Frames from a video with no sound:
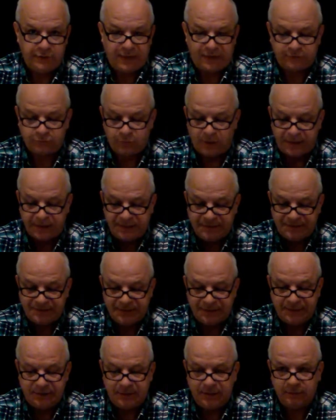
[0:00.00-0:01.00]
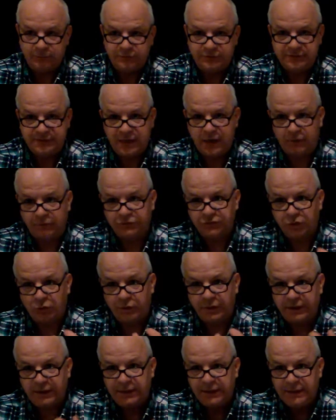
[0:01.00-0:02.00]
That's why he did it himself,
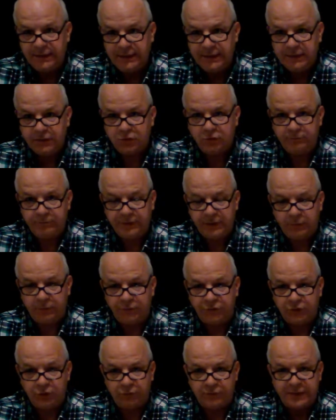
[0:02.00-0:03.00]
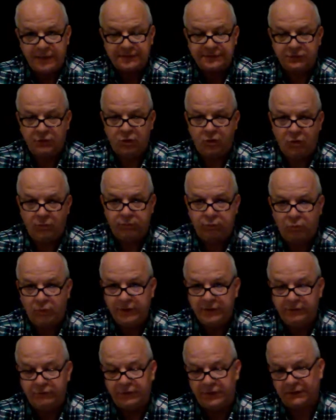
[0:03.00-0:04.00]
so he could be with you. That's the whole
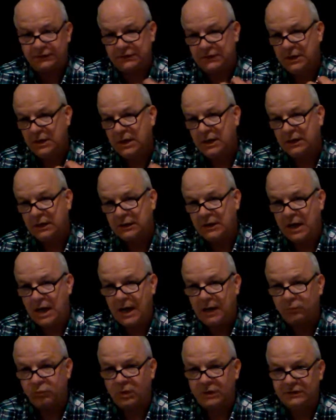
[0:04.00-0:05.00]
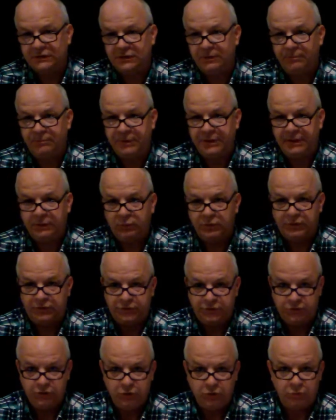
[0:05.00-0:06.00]
point of this. God wants to be
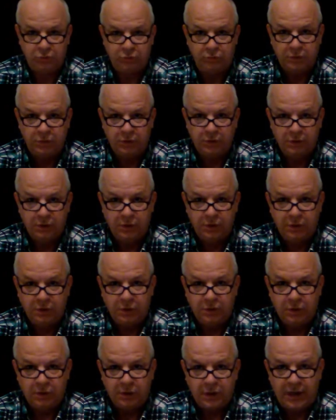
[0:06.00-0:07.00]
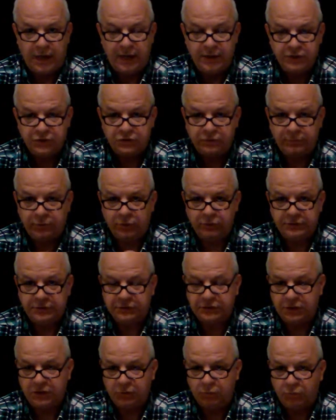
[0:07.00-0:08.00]
with you. How do you suppose
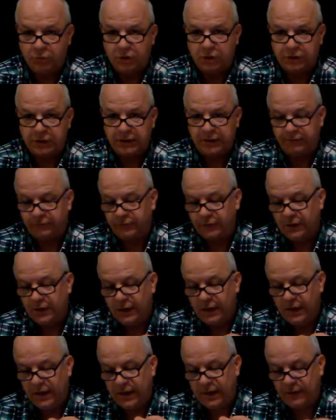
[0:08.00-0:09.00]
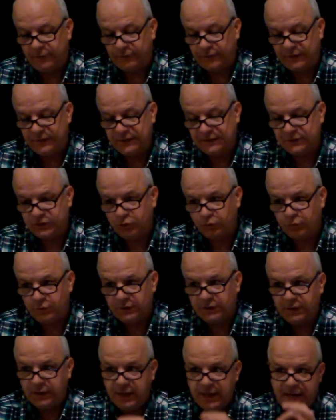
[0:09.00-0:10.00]
it's going to work if if he's
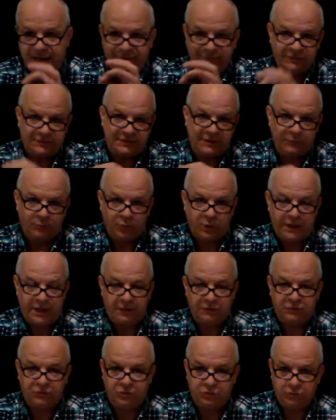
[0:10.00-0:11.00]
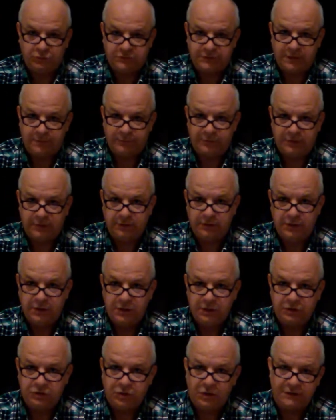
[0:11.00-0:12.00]
doing having someone else do something
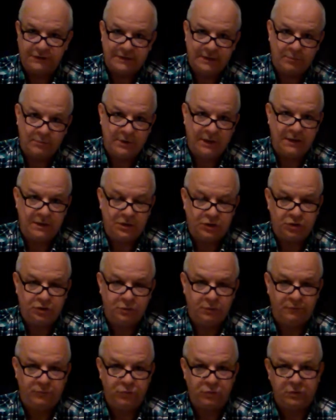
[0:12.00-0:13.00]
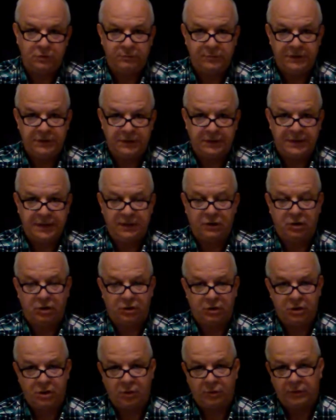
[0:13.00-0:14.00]
so that someday the two of you can be
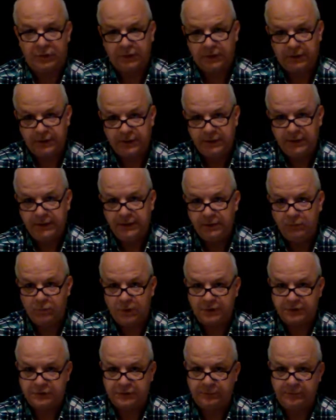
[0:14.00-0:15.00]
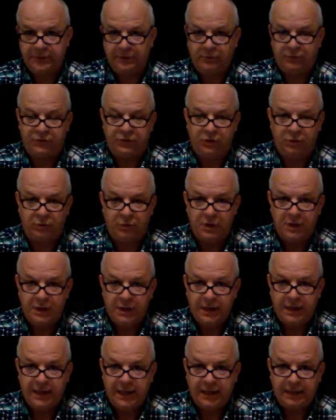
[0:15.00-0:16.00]
together? No, he wants to be with you.
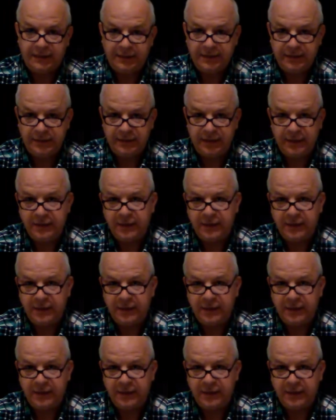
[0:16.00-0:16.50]
And he